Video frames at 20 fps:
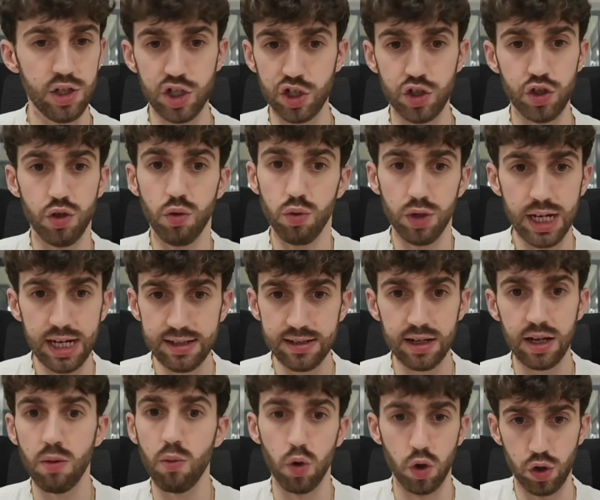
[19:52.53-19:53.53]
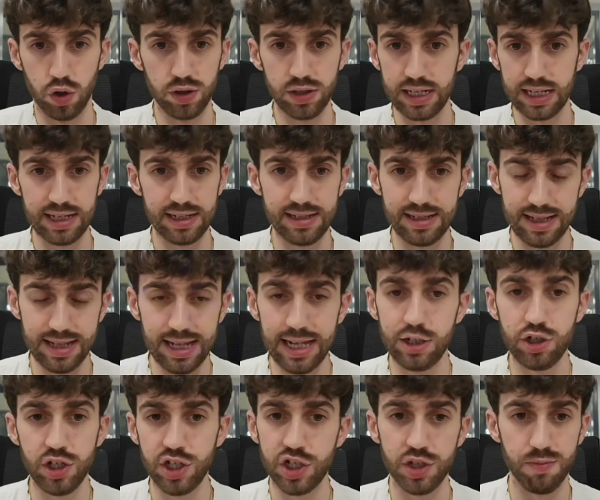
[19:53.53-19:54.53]
just do this and it works. Like, it's
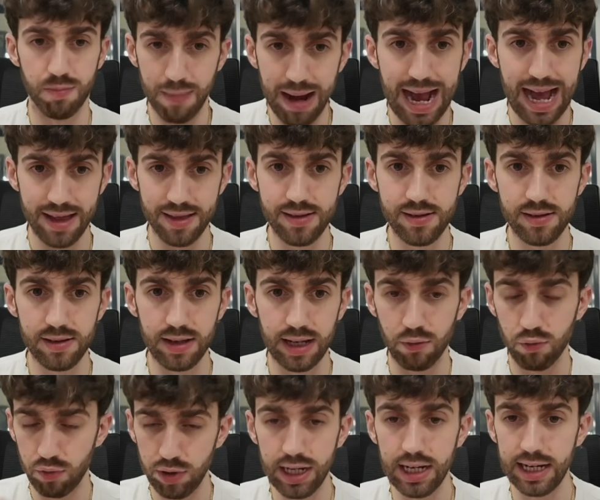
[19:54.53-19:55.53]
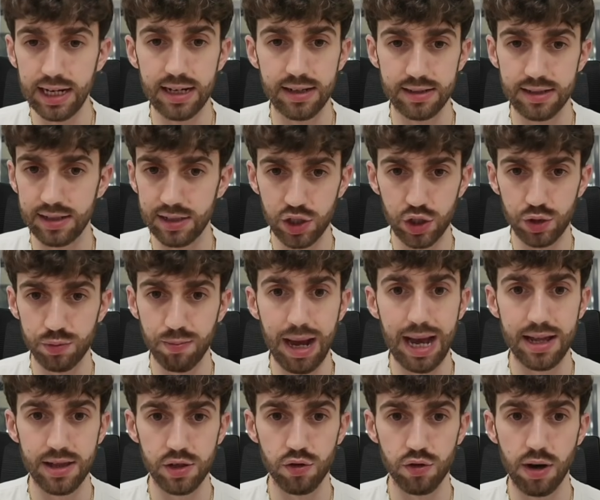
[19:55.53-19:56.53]
literally just maths, like really is, it's just
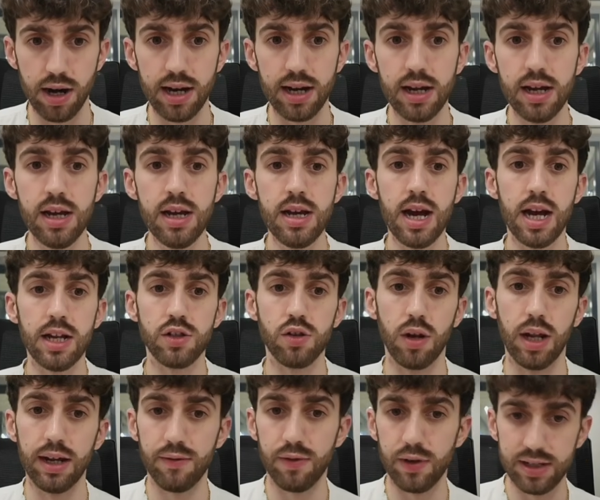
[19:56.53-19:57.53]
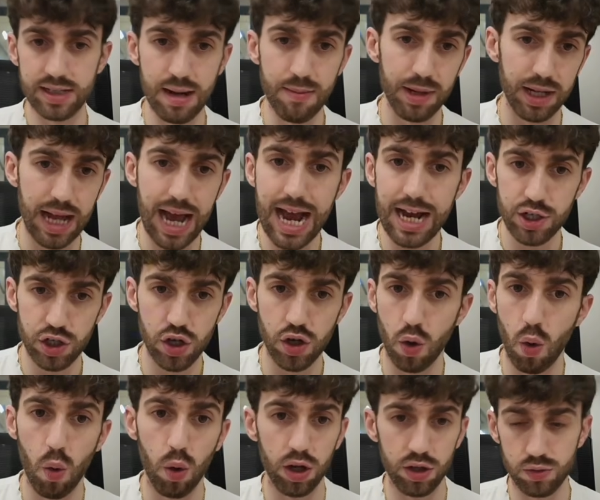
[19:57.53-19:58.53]
maths, right? And so like, for example, Ashton
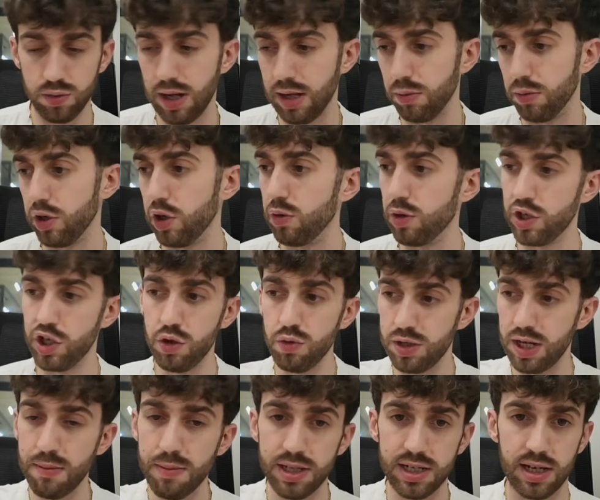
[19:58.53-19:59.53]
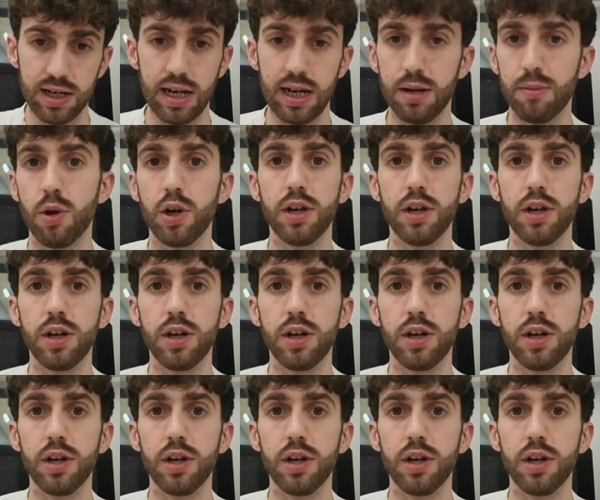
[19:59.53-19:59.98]
Hall as well, you could use him as a data